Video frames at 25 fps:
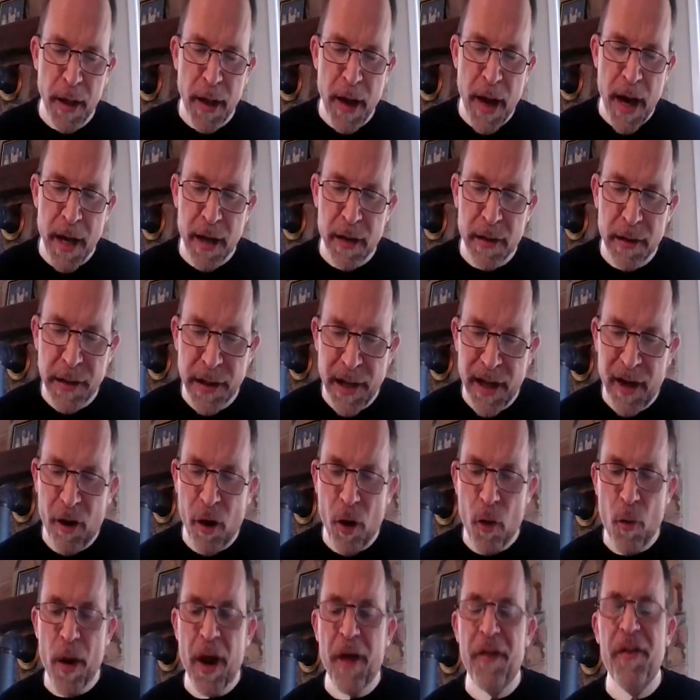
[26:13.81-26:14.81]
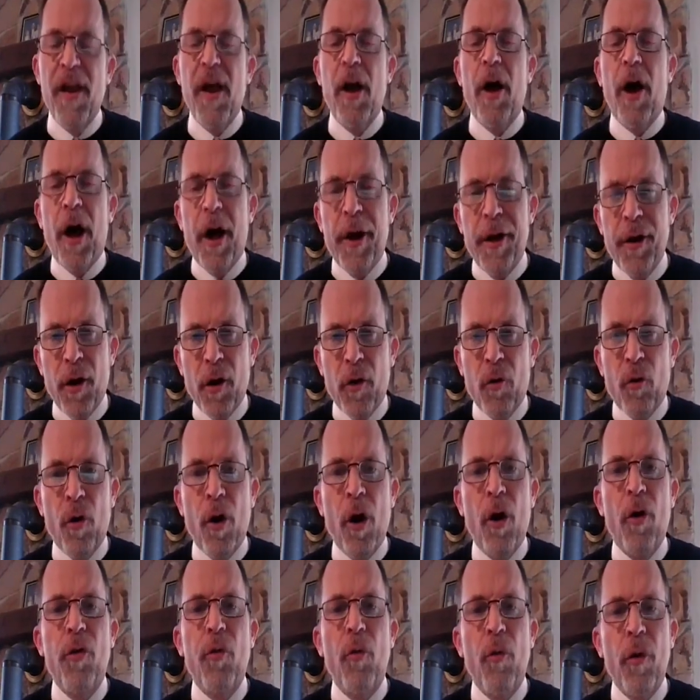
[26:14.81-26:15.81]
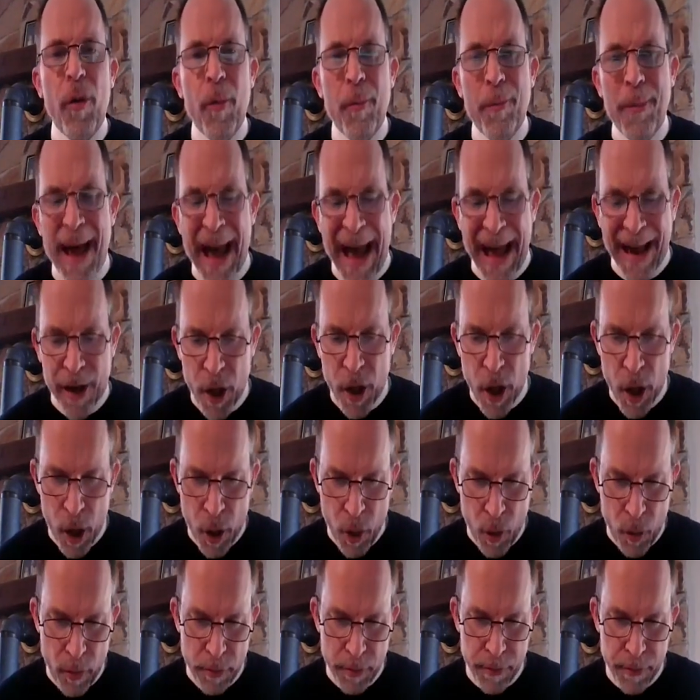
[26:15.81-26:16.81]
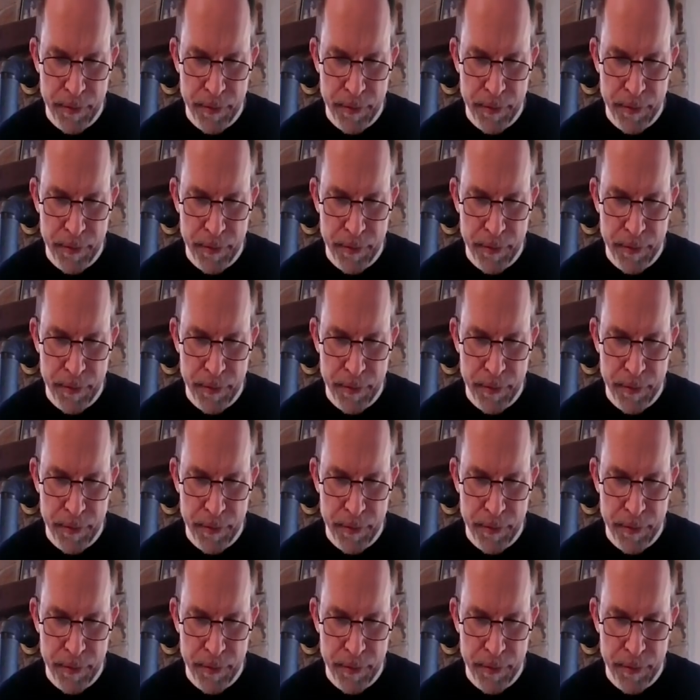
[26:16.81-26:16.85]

had cleared away the undergrowth with a backhoe.